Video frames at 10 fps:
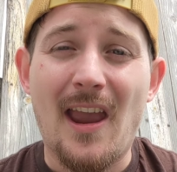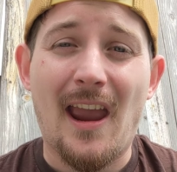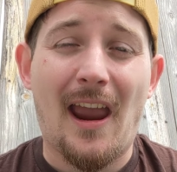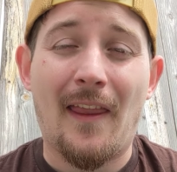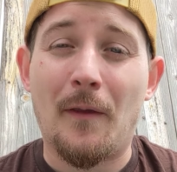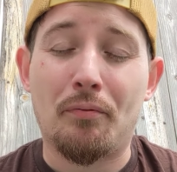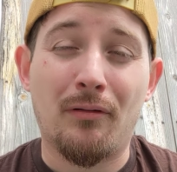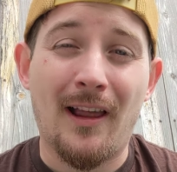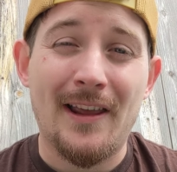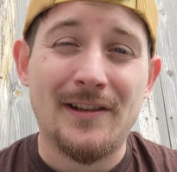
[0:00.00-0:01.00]
And the
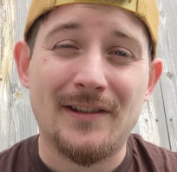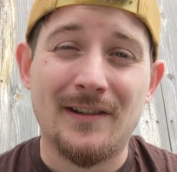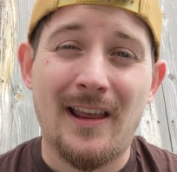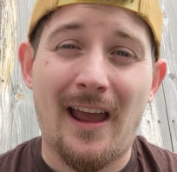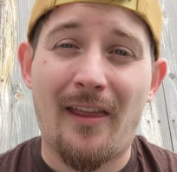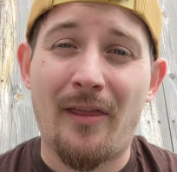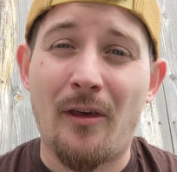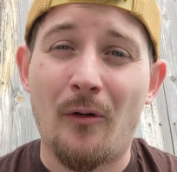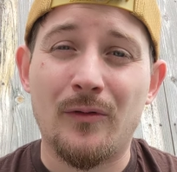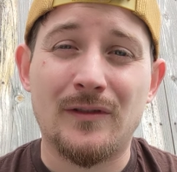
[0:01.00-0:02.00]
place that
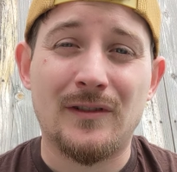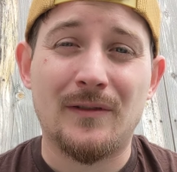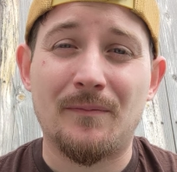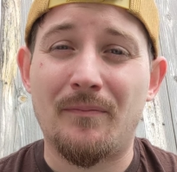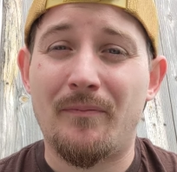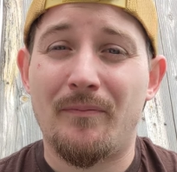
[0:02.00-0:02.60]
those